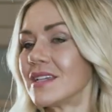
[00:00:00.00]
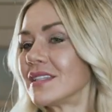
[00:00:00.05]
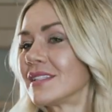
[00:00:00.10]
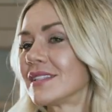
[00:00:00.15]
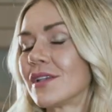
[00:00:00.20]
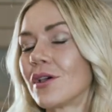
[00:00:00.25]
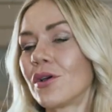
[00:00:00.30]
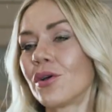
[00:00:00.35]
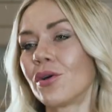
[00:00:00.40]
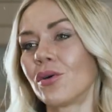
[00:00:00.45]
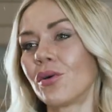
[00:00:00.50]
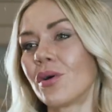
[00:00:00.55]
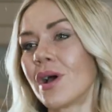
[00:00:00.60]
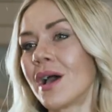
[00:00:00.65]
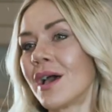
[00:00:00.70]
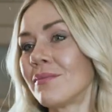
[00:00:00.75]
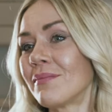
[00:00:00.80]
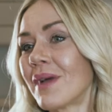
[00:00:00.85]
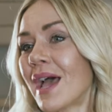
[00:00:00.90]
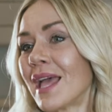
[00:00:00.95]
So
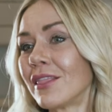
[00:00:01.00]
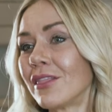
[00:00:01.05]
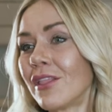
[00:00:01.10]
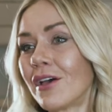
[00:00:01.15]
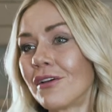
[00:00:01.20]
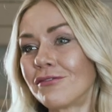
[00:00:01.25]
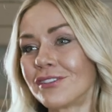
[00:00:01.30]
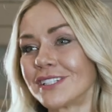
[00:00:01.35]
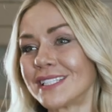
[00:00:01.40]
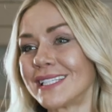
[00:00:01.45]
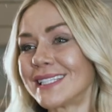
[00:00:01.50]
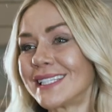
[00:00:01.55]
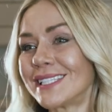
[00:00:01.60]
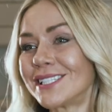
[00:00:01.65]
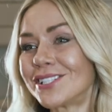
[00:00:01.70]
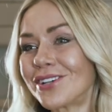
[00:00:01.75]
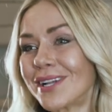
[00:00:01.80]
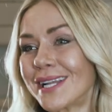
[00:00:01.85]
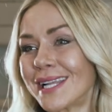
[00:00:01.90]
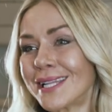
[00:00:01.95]
um, I love
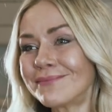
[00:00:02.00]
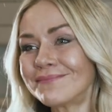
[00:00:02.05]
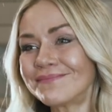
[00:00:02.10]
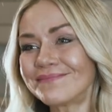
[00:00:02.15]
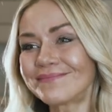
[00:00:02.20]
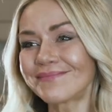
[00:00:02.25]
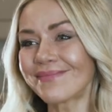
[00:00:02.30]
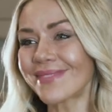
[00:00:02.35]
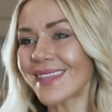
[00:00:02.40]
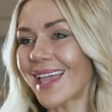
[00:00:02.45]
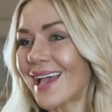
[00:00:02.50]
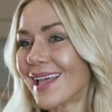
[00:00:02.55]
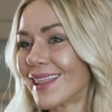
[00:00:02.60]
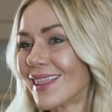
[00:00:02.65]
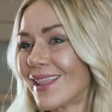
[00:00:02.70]
resistance training. I